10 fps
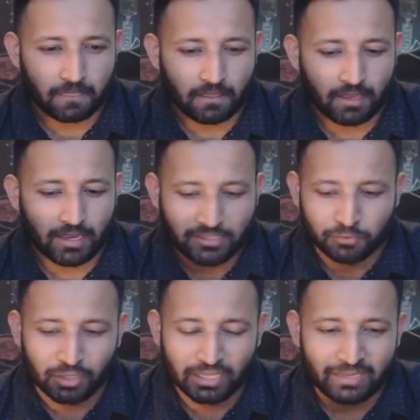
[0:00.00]
it's
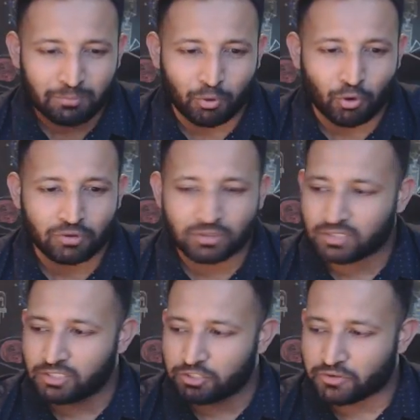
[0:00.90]
really important
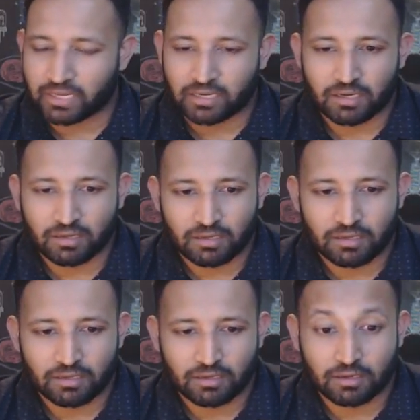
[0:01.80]
to drink
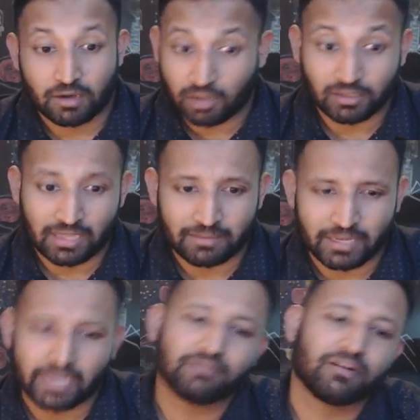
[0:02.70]
all the
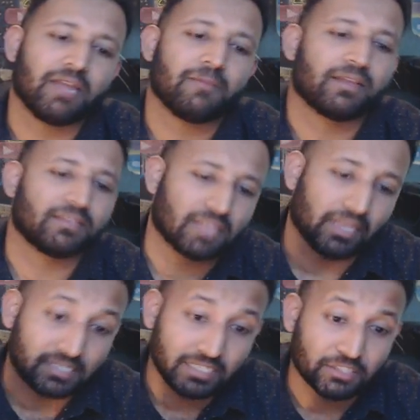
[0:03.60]
lemonade, right? And like
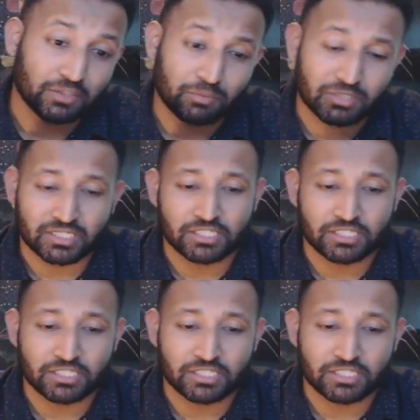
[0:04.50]
stick to the procedure,